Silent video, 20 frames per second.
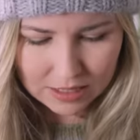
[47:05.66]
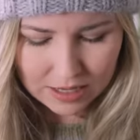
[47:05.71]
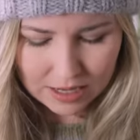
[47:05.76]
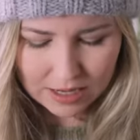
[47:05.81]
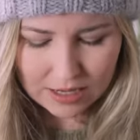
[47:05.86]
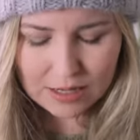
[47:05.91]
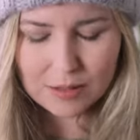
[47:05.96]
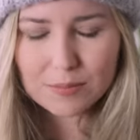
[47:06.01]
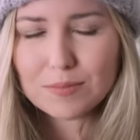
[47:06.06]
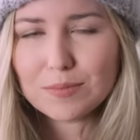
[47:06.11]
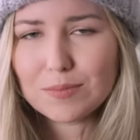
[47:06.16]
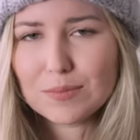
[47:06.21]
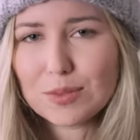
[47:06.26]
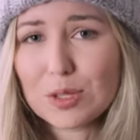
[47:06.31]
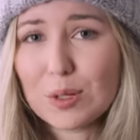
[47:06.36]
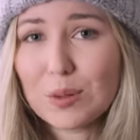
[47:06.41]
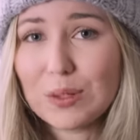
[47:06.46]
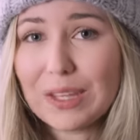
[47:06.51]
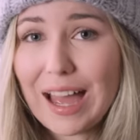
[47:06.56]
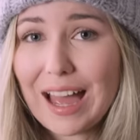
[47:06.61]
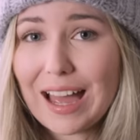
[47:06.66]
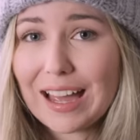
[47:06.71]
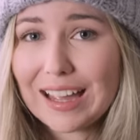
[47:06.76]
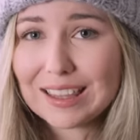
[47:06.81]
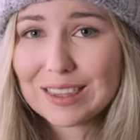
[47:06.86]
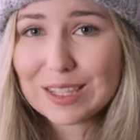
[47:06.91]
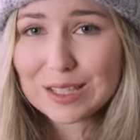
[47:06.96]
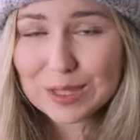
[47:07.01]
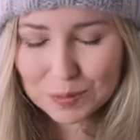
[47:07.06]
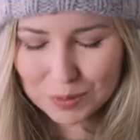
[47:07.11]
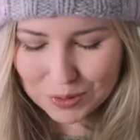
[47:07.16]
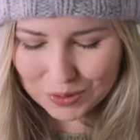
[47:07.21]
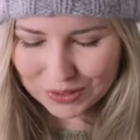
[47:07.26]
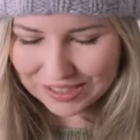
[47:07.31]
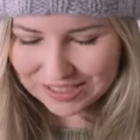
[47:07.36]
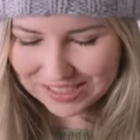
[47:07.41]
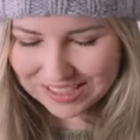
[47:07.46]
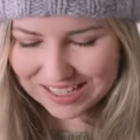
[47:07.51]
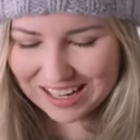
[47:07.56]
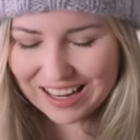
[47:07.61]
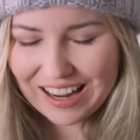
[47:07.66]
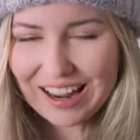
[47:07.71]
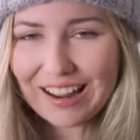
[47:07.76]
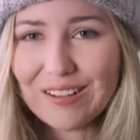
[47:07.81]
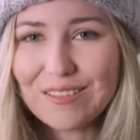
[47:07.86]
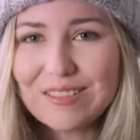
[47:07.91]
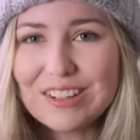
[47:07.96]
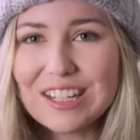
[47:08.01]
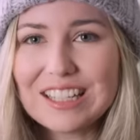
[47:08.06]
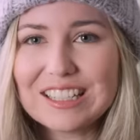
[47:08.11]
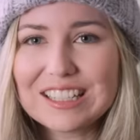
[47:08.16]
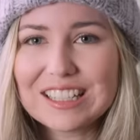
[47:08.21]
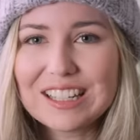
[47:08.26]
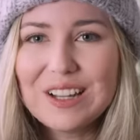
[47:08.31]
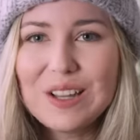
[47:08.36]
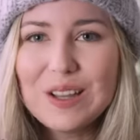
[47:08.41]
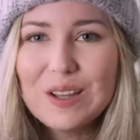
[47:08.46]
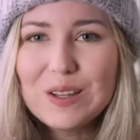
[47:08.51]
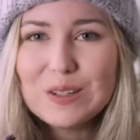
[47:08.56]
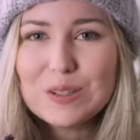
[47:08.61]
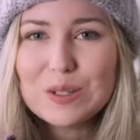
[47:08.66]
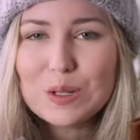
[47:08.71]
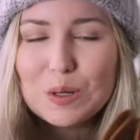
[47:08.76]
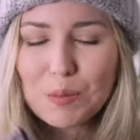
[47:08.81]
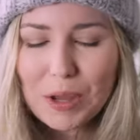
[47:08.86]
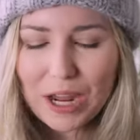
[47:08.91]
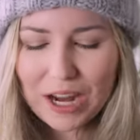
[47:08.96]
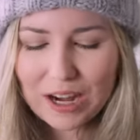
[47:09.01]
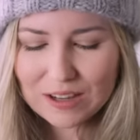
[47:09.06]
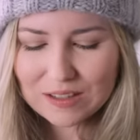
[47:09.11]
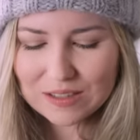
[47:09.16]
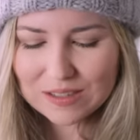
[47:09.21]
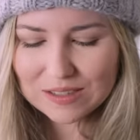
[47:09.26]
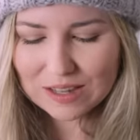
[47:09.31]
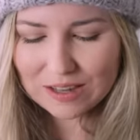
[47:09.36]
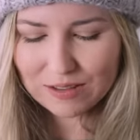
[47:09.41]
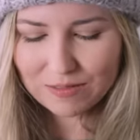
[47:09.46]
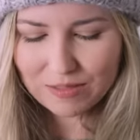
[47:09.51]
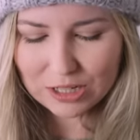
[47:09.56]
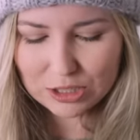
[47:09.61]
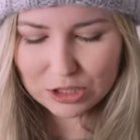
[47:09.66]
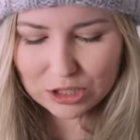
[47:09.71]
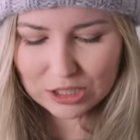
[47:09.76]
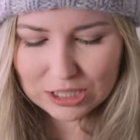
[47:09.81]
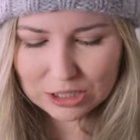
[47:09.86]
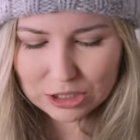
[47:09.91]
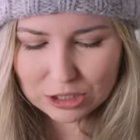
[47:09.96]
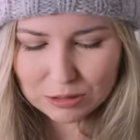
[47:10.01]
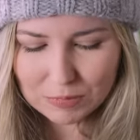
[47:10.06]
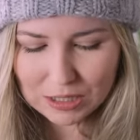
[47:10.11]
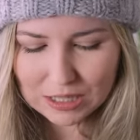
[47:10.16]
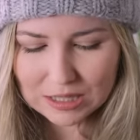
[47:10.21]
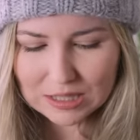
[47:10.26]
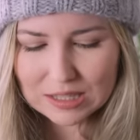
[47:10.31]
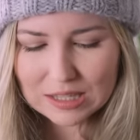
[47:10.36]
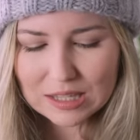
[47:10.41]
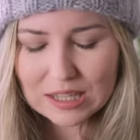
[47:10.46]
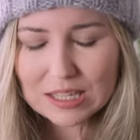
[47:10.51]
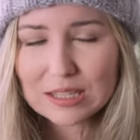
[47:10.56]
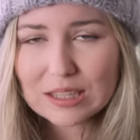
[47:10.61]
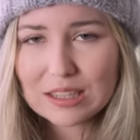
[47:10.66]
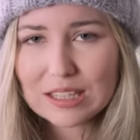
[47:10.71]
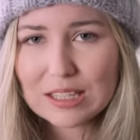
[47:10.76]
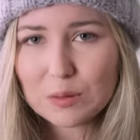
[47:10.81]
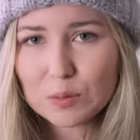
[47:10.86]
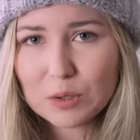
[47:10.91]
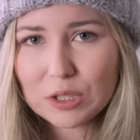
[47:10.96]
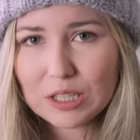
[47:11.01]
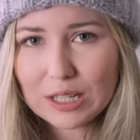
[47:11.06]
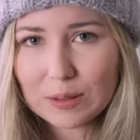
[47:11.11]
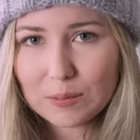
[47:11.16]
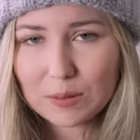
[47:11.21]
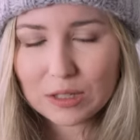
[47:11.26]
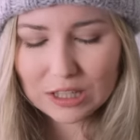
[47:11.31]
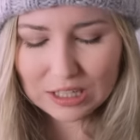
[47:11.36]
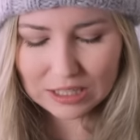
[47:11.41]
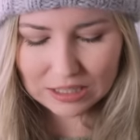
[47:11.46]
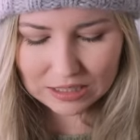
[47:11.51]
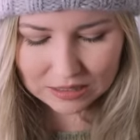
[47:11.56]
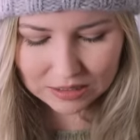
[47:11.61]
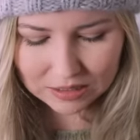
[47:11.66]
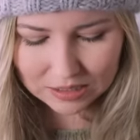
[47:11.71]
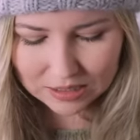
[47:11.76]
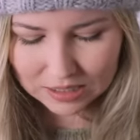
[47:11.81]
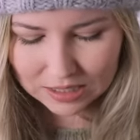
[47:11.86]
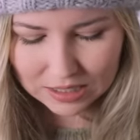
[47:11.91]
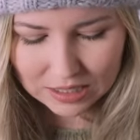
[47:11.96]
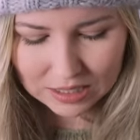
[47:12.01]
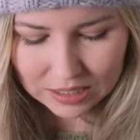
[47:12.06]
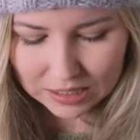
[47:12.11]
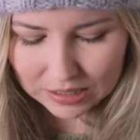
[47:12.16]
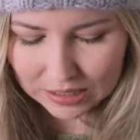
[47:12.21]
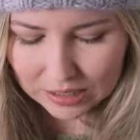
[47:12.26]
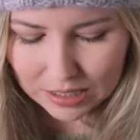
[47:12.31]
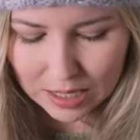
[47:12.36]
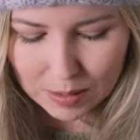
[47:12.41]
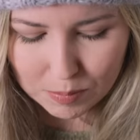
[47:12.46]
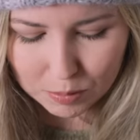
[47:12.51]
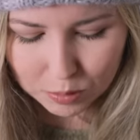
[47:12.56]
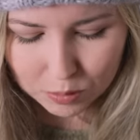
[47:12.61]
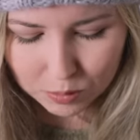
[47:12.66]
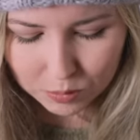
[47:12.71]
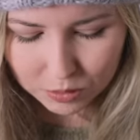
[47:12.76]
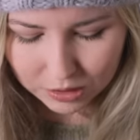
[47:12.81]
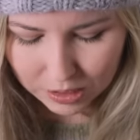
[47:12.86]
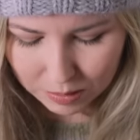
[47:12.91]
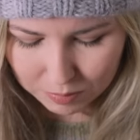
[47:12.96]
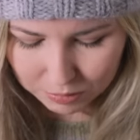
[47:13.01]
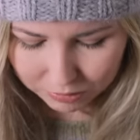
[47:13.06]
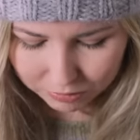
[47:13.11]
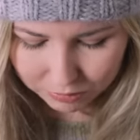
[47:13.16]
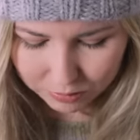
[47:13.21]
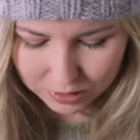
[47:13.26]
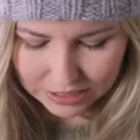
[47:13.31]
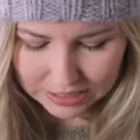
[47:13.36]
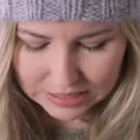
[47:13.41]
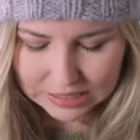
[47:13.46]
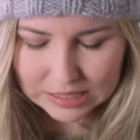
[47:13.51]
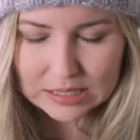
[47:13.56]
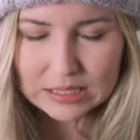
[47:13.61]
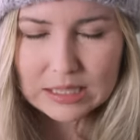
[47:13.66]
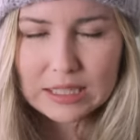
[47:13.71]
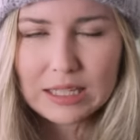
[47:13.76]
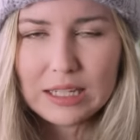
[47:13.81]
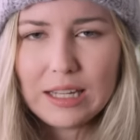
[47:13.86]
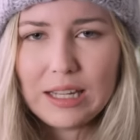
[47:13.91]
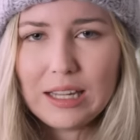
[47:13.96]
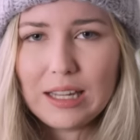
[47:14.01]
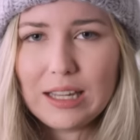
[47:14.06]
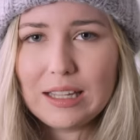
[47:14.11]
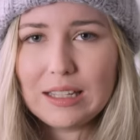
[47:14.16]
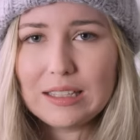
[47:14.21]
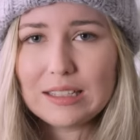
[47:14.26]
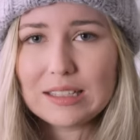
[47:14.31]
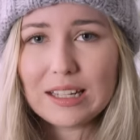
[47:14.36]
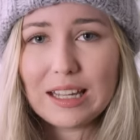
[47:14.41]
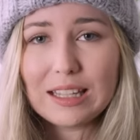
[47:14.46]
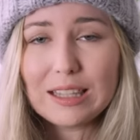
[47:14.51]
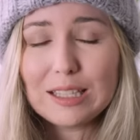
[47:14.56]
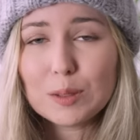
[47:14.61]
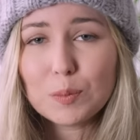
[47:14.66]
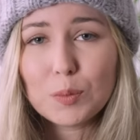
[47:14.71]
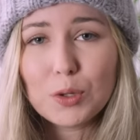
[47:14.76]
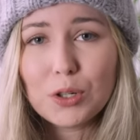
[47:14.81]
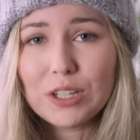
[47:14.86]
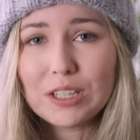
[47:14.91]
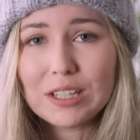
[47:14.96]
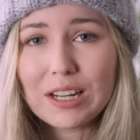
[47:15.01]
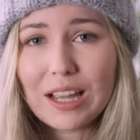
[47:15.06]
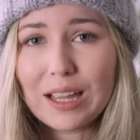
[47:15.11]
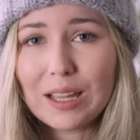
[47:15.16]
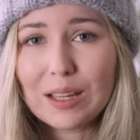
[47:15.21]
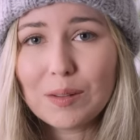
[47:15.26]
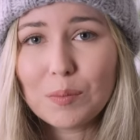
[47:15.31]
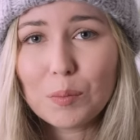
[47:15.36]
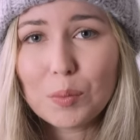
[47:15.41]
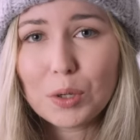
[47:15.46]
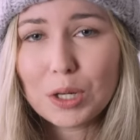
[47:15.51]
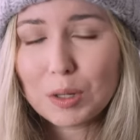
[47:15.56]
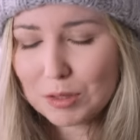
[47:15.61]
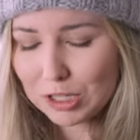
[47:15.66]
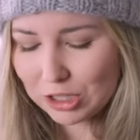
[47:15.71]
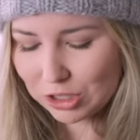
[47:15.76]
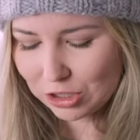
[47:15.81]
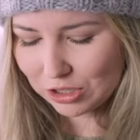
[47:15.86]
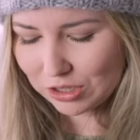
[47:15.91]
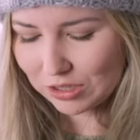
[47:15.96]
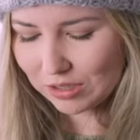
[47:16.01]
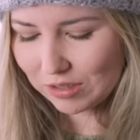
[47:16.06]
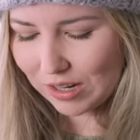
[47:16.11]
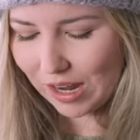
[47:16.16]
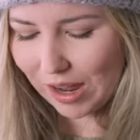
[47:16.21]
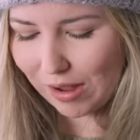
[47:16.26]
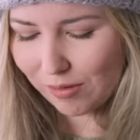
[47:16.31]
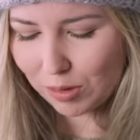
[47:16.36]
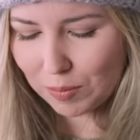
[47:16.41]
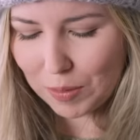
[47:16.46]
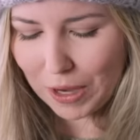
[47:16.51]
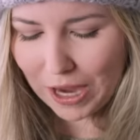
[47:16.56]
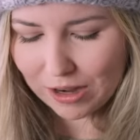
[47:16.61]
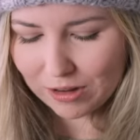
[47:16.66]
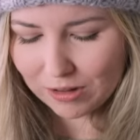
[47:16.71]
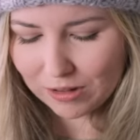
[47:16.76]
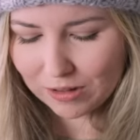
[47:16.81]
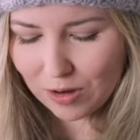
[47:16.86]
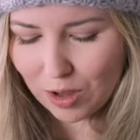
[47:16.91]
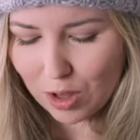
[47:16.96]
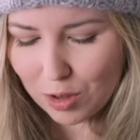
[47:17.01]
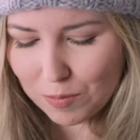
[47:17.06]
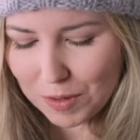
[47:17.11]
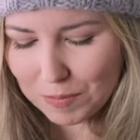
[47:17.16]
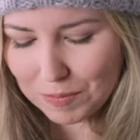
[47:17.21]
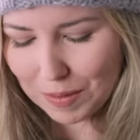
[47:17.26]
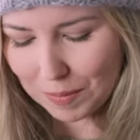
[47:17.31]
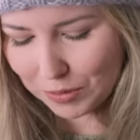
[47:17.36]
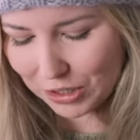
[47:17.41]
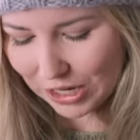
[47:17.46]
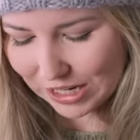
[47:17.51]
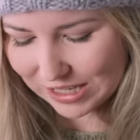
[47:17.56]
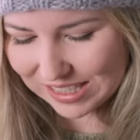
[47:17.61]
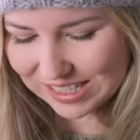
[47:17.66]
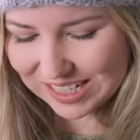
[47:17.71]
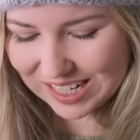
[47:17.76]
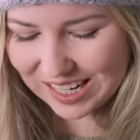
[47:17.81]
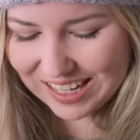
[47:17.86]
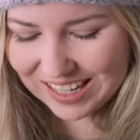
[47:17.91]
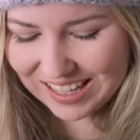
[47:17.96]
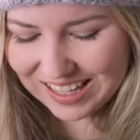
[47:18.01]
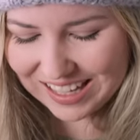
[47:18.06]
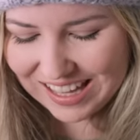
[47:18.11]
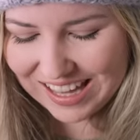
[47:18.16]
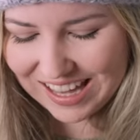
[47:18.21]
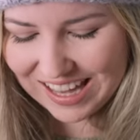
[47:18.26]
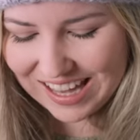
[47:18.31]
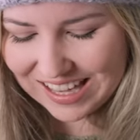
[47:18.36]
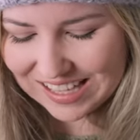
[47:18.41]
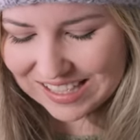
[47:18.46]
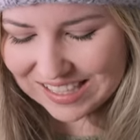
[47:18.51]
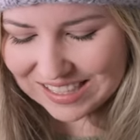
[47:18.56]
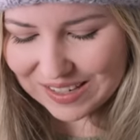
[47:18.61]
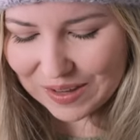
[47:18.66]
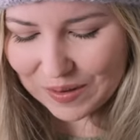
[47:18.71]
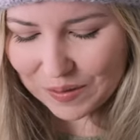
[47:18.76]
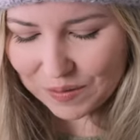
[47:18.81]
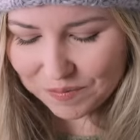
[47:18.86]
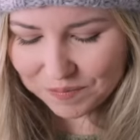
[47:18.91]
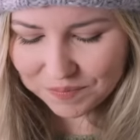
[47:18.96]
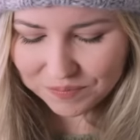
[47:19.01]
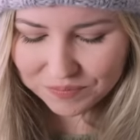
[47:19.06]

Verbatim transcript: Um, so yeah, at this point, I have knit two pairs of undulation mittens. This, these were knit within like a couple couple of weeks, and at this point I pretty much have the pattern all but memorized. So